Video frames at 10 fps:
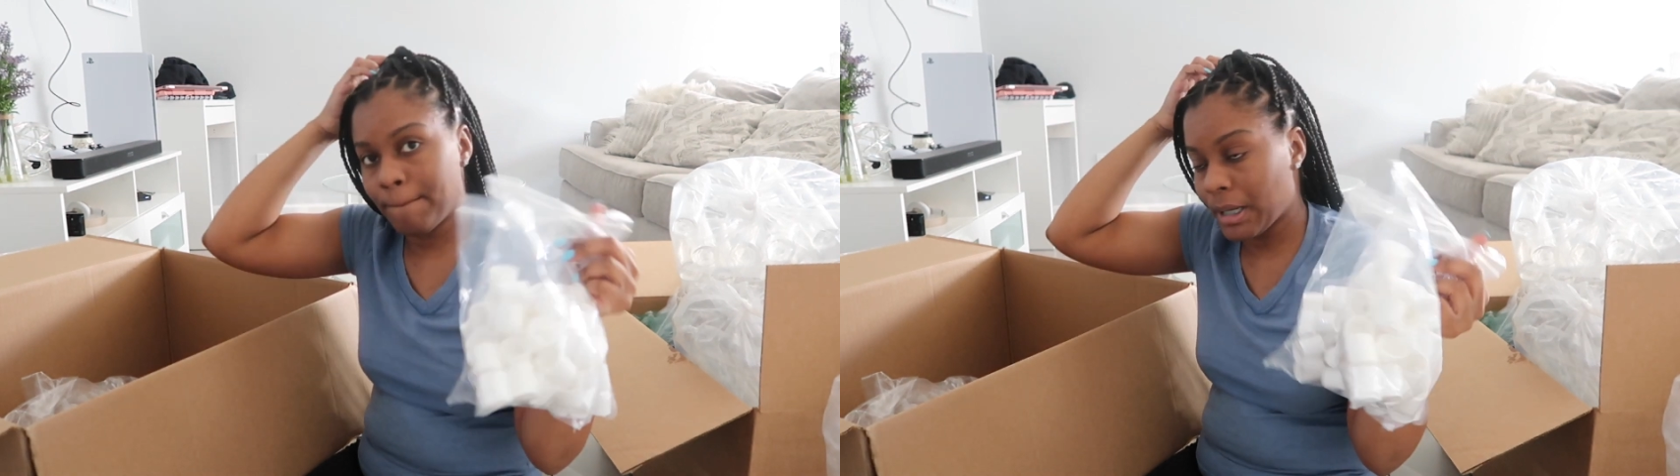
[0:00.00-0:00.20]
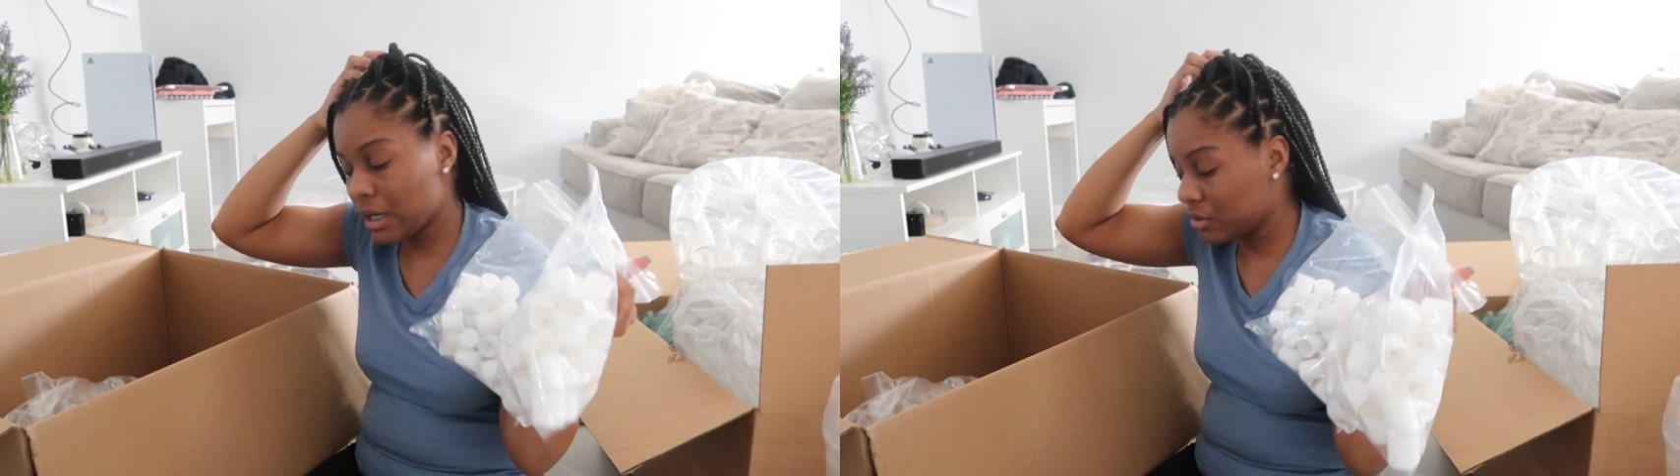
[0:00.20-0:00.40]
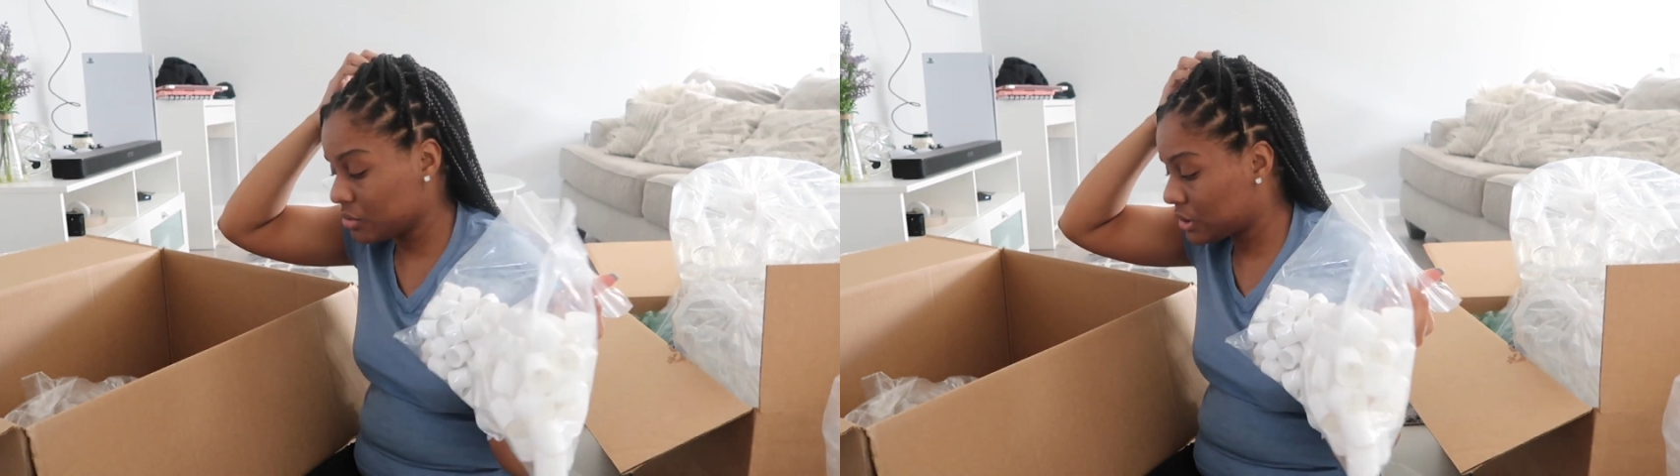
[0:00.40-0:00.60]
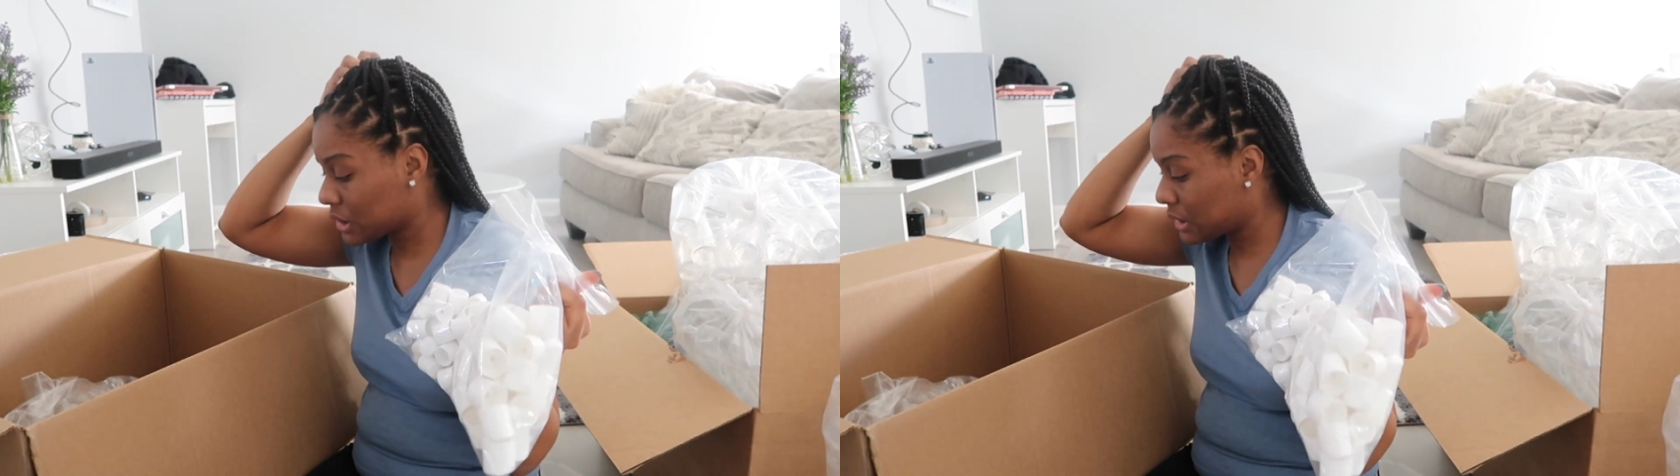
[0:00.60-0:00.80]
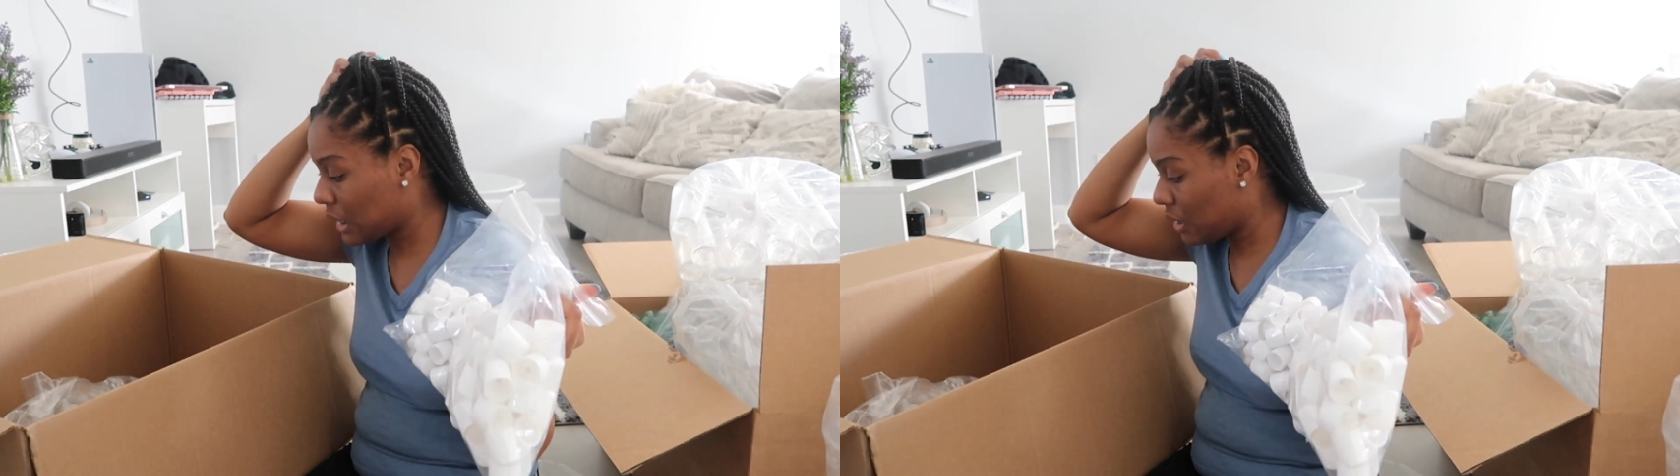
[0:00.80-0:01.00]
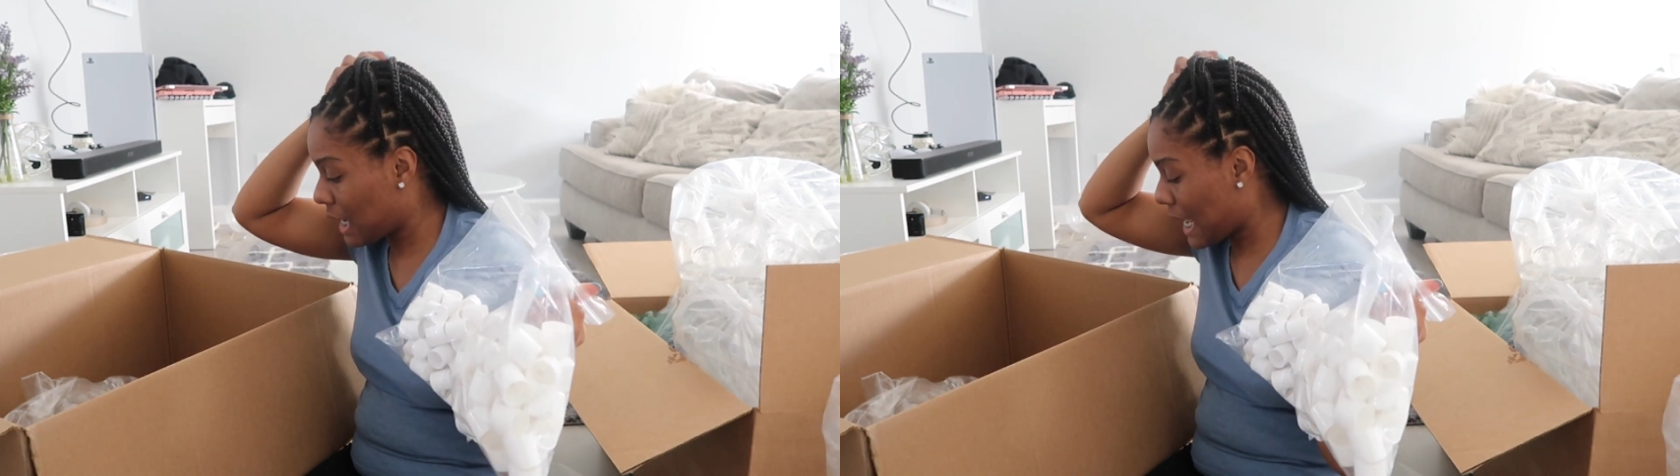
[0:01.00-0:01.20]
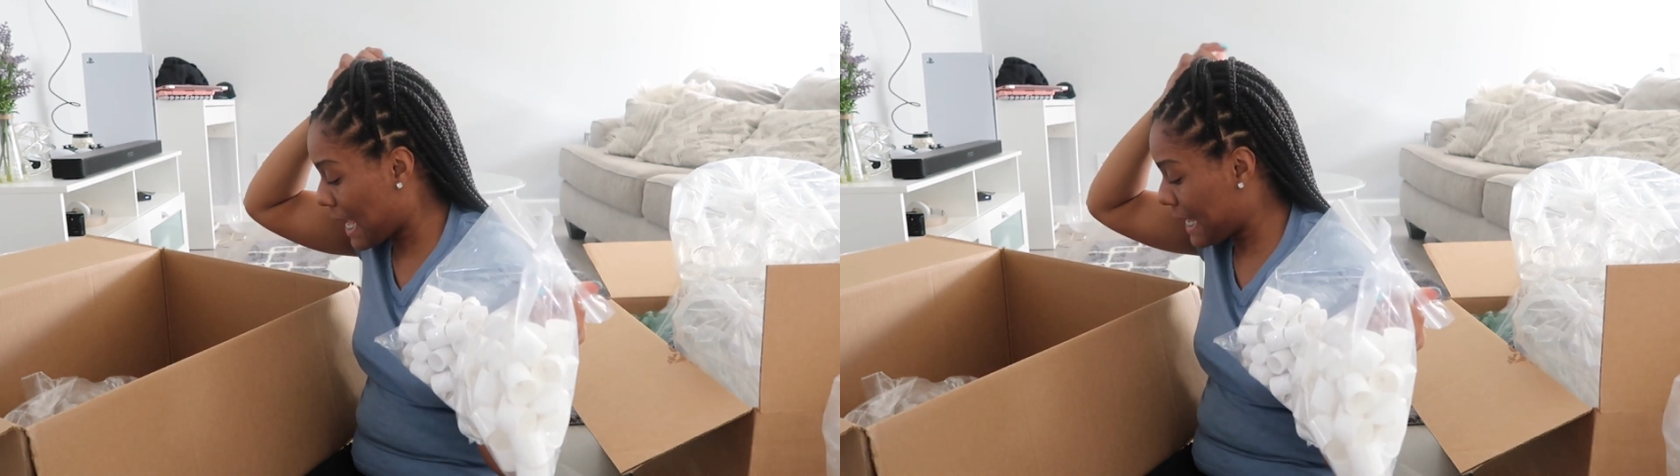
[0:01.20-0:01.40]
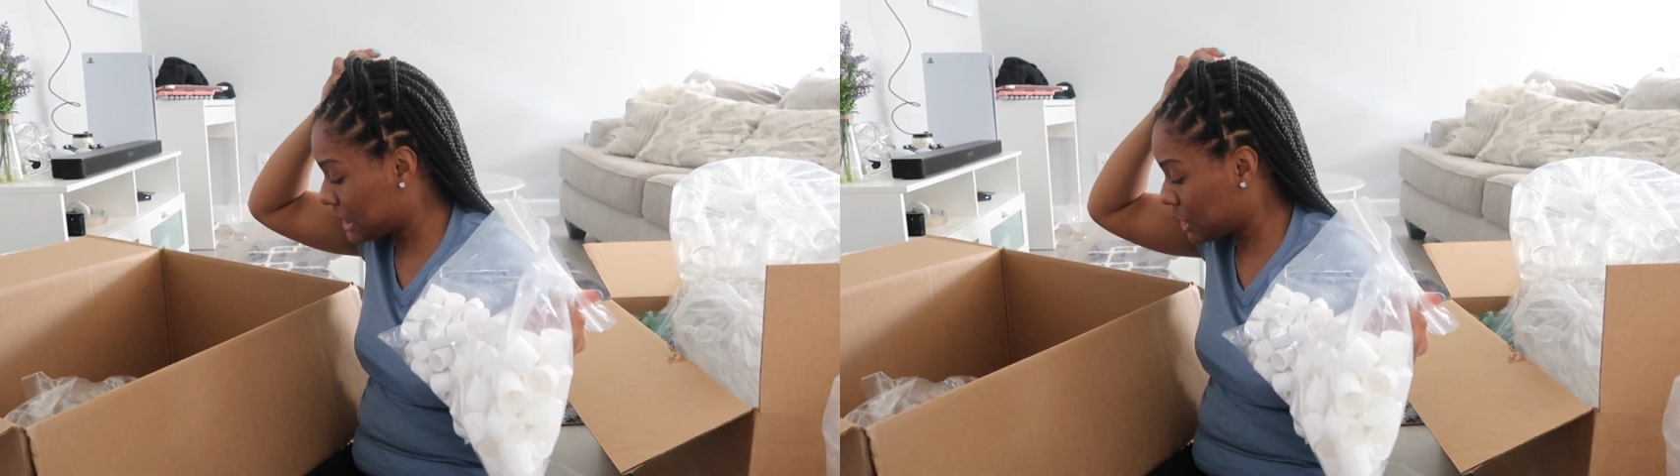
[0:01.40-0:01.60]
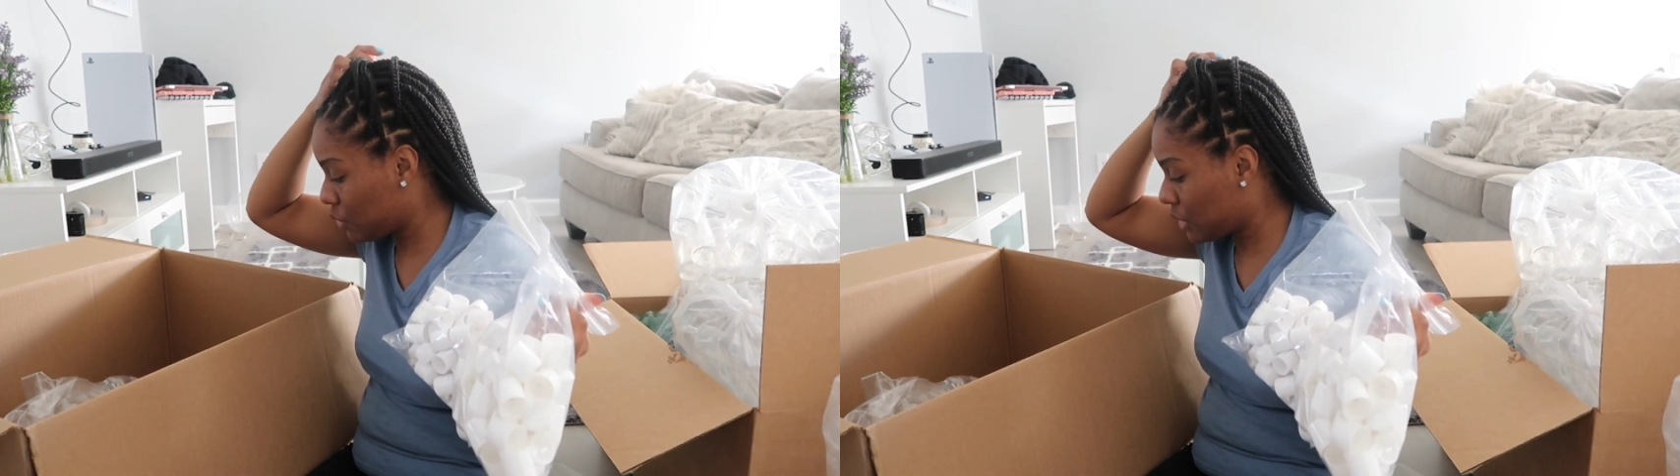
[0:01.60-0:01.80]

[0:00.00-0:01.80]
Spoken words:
bottles because I had to